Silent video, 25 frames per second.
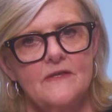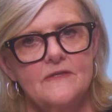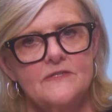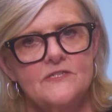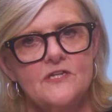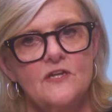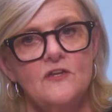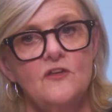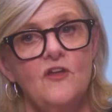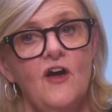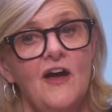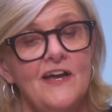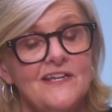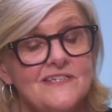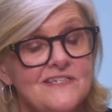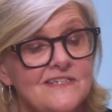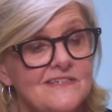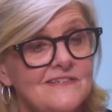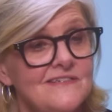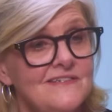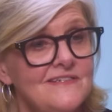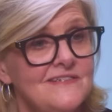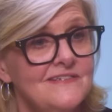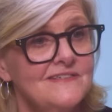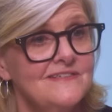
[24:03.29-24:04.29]

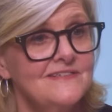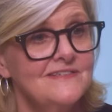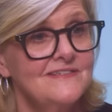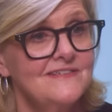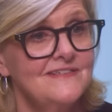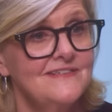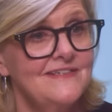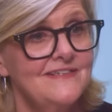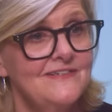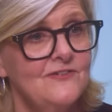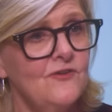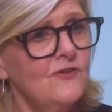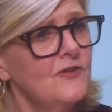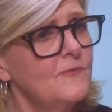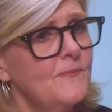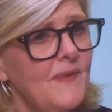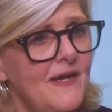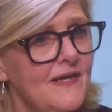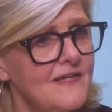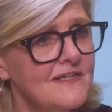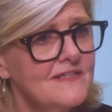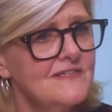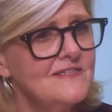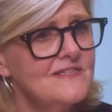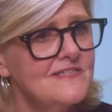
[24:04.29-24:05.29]
delighted, not
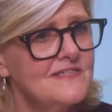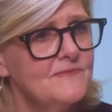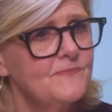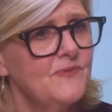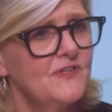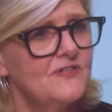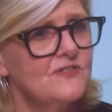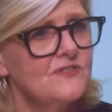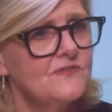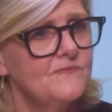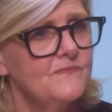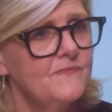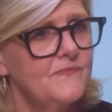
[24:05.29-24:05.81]
amazed, but